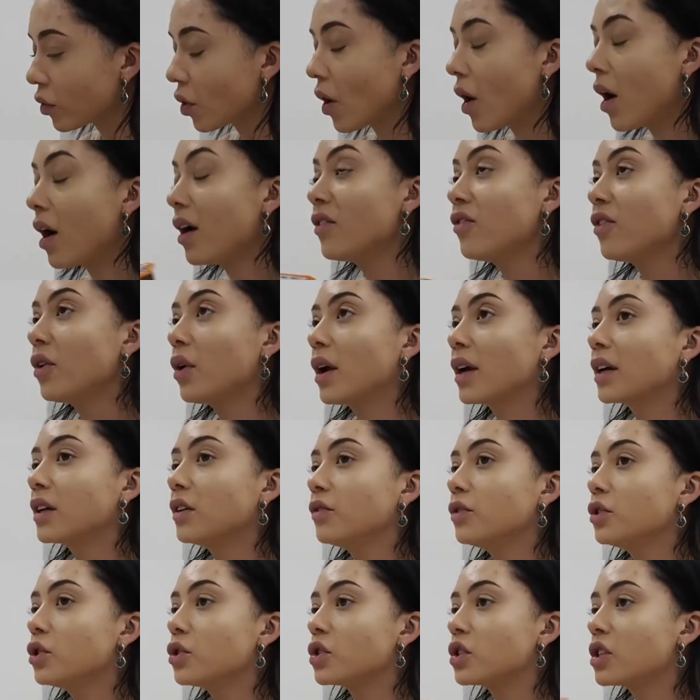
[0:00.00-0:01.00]
I feel like
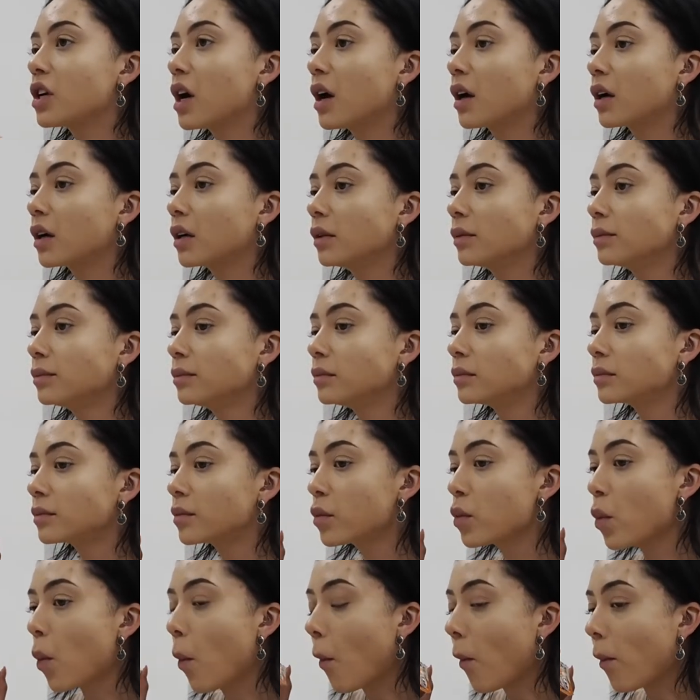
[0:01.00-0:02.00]
if you stuck
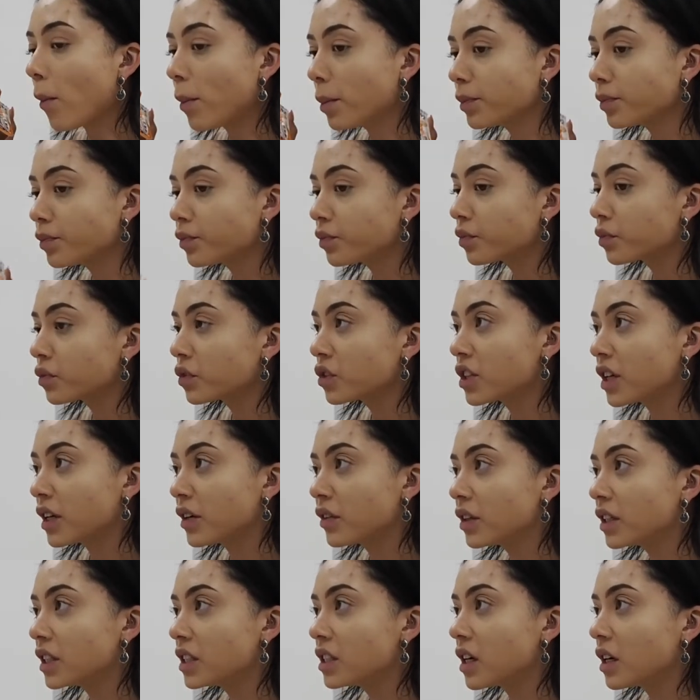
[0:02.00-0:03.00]

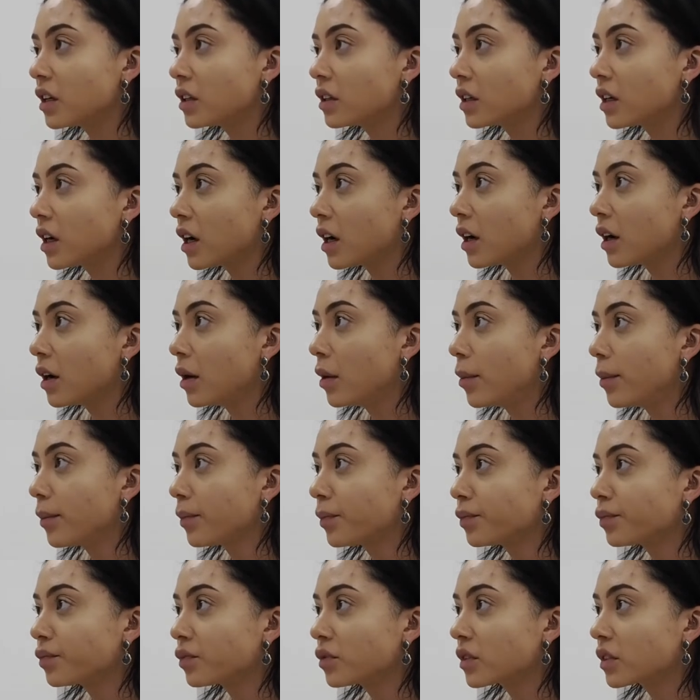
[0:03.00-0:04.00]
Derry Dunker
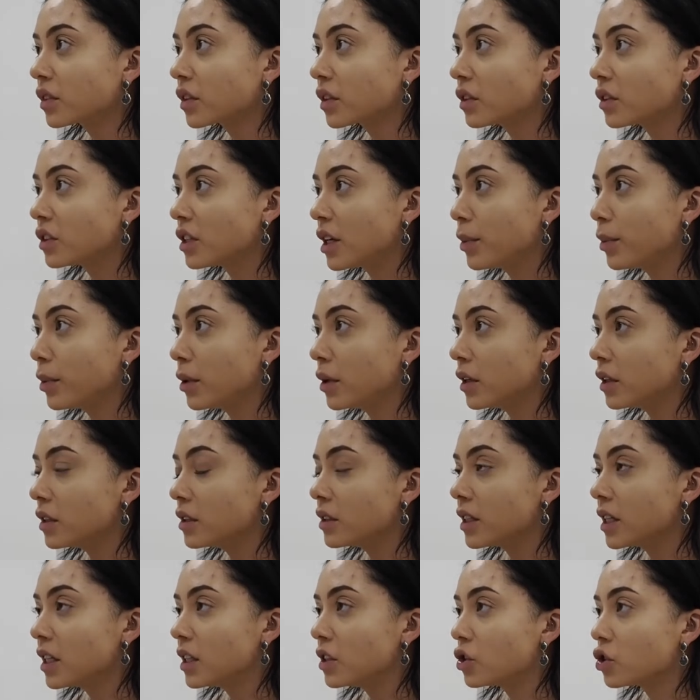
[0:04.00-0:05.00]

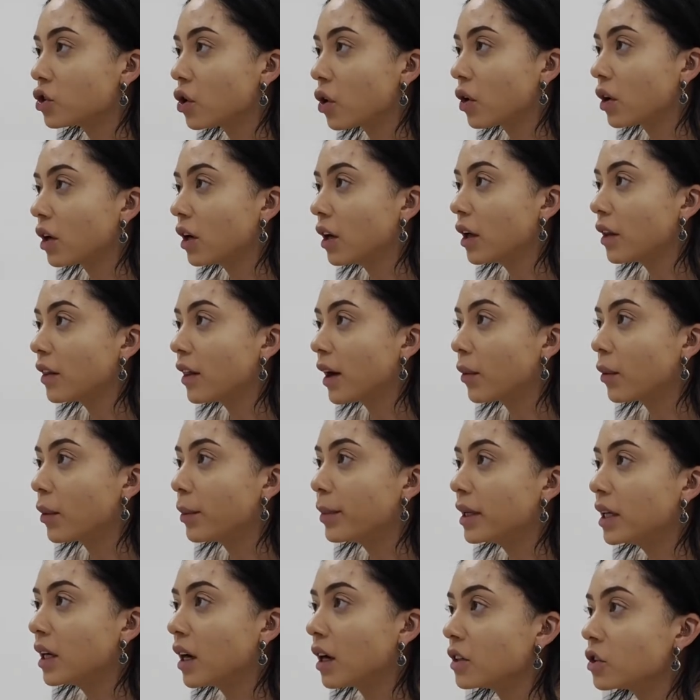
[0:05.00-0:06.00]
dippers in chocolate, that would
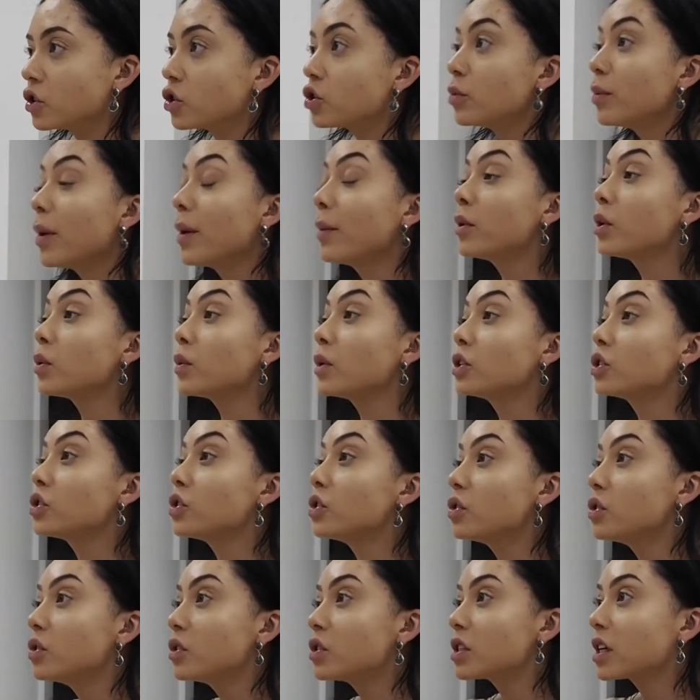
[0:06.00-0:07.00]
be nice. Do you remember the ones
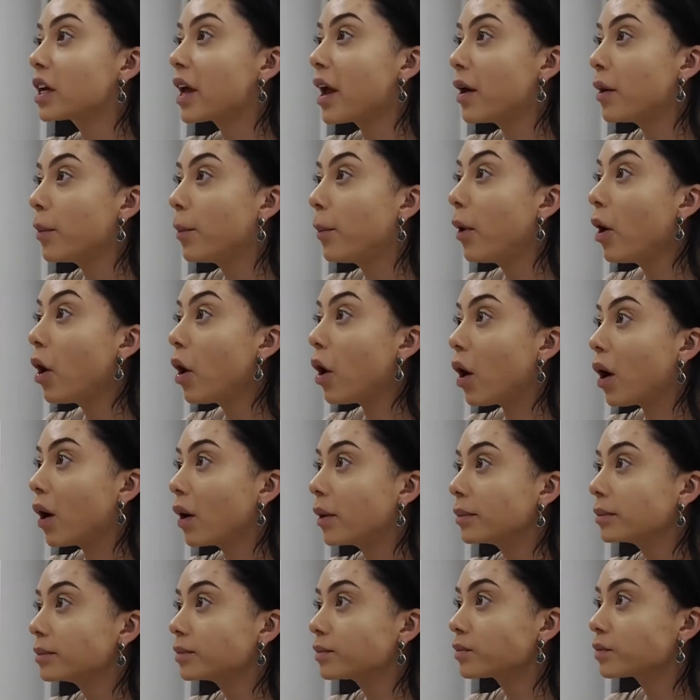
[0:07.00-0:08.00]
you used to get in a
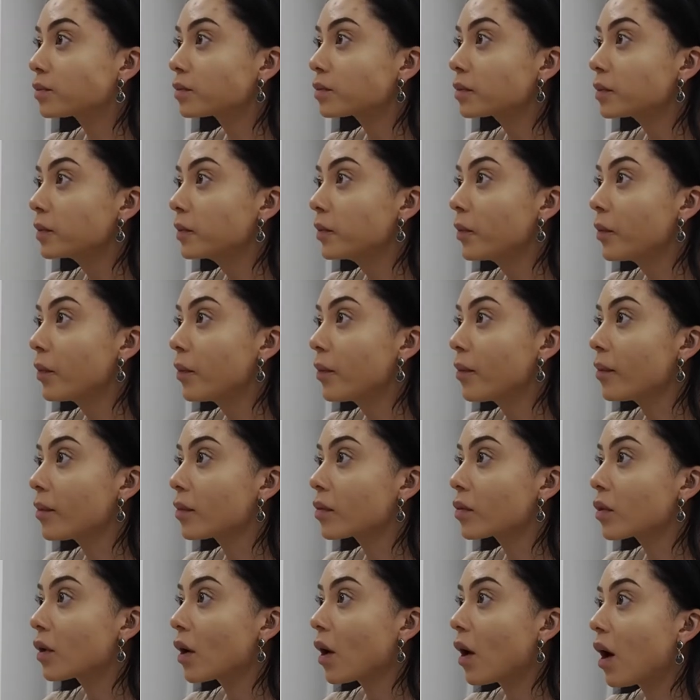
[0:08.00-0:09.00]
pot?
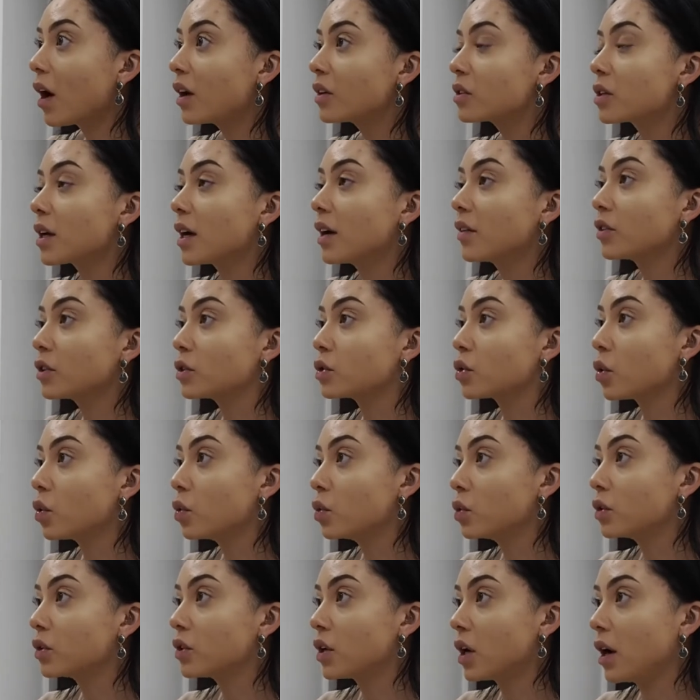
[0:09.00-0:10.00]
I used to have those
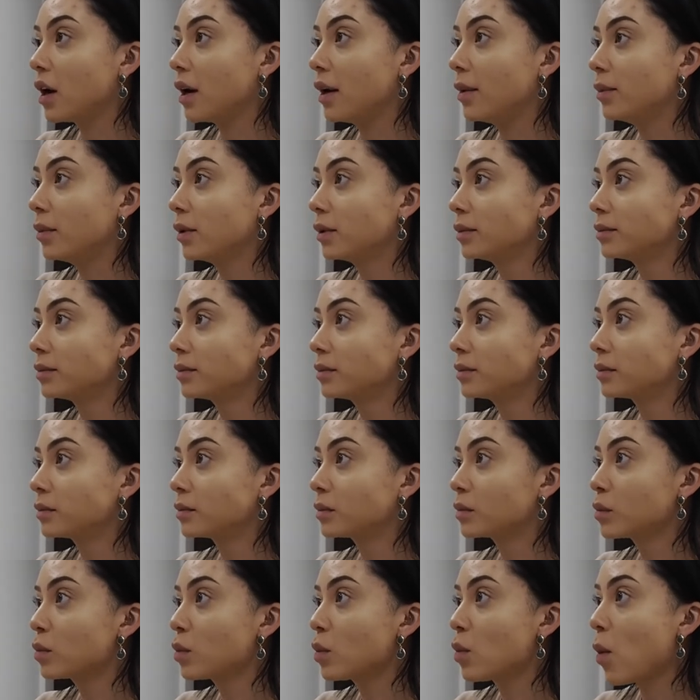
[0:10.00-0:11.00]
all the time. Yeah, with
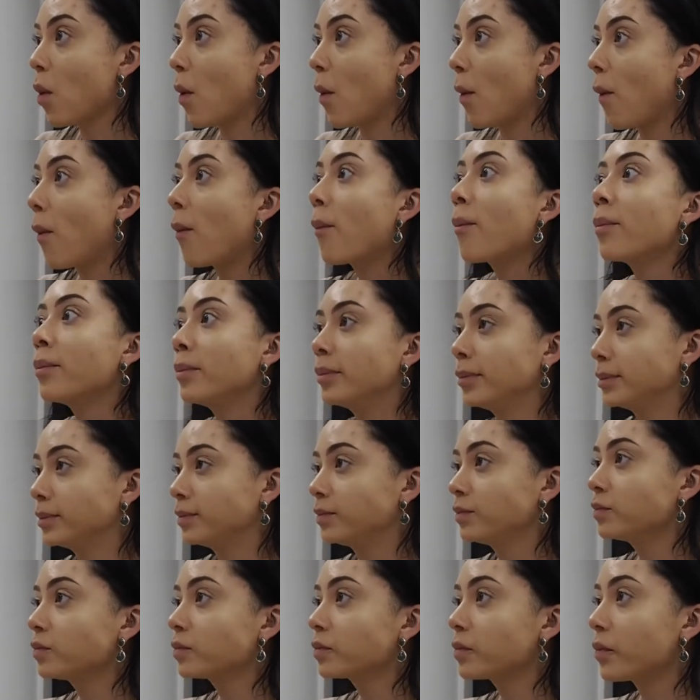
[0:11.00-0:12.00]
the chocolate.
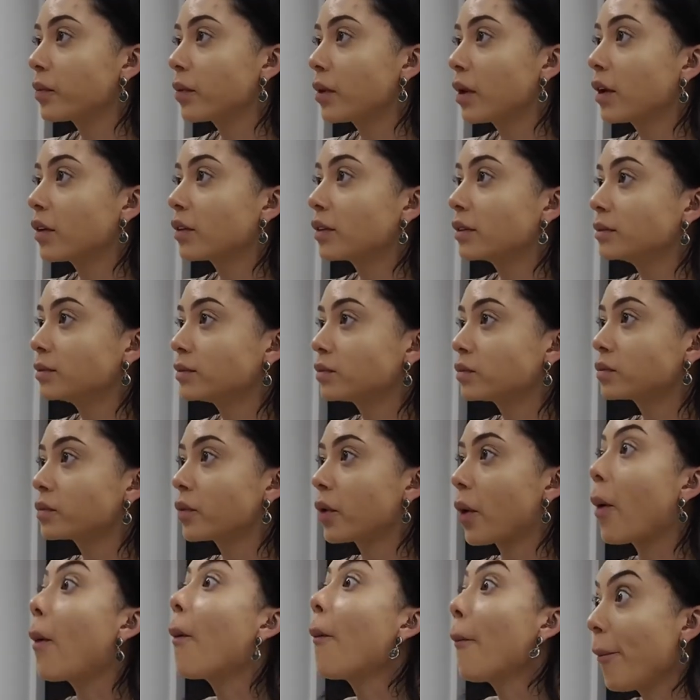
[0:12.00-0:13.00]
Mm-hmm. In the blue
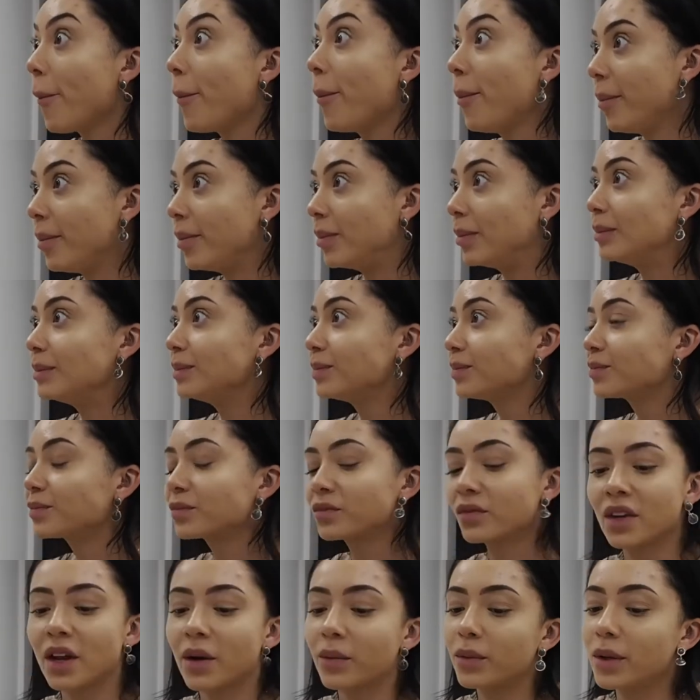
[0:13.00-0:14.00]
pot. Mm-hmm. Mm
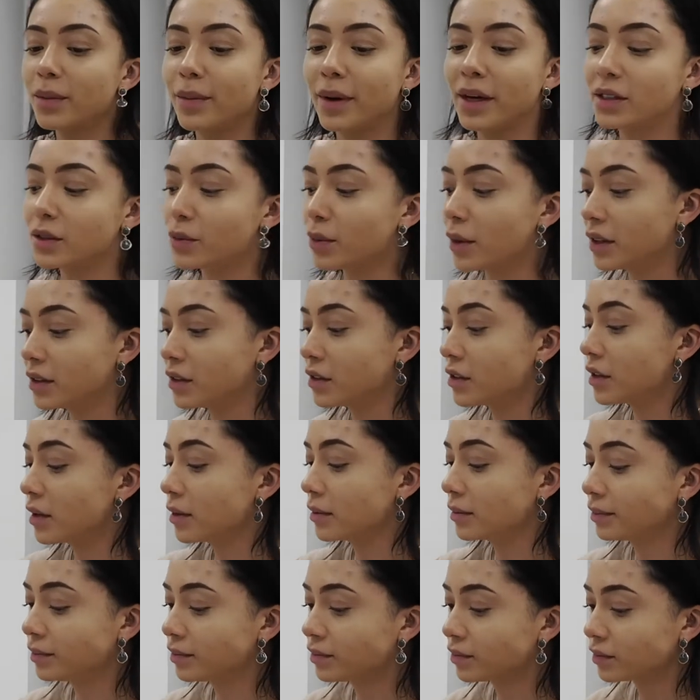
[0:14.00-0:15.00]
-hmm. They were the best ones.
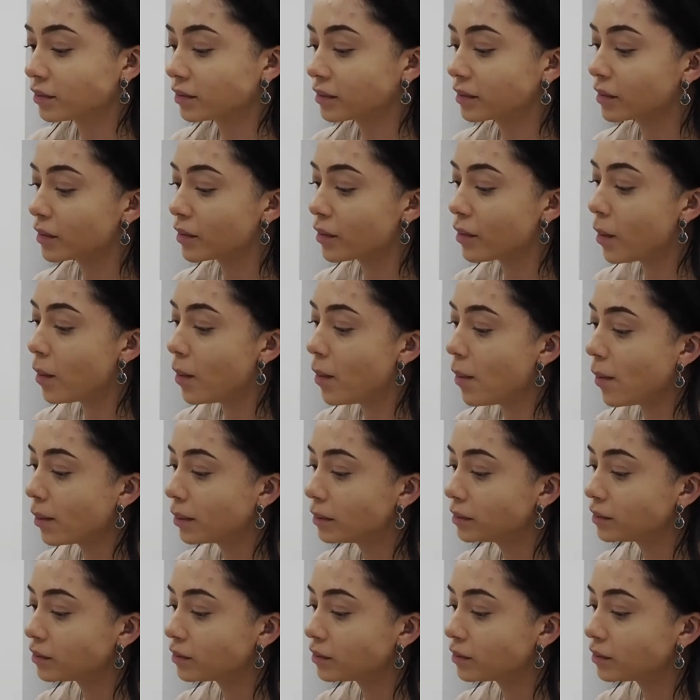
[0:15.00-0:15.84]
They still sell them.